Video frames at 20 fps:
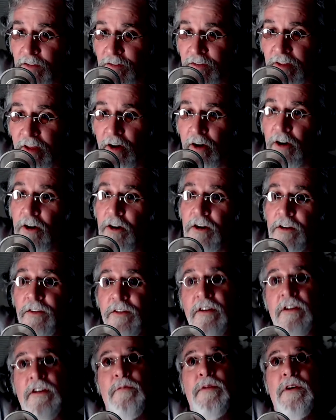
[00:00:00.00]
the hood's
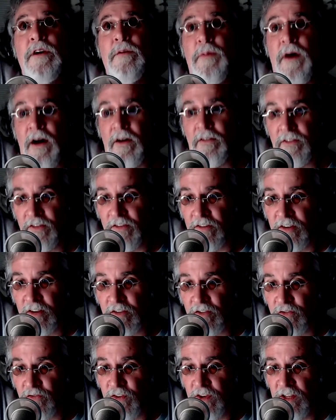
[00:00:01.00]
gonna be about
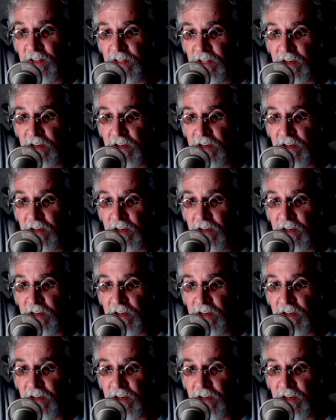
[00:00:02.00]
six feet in the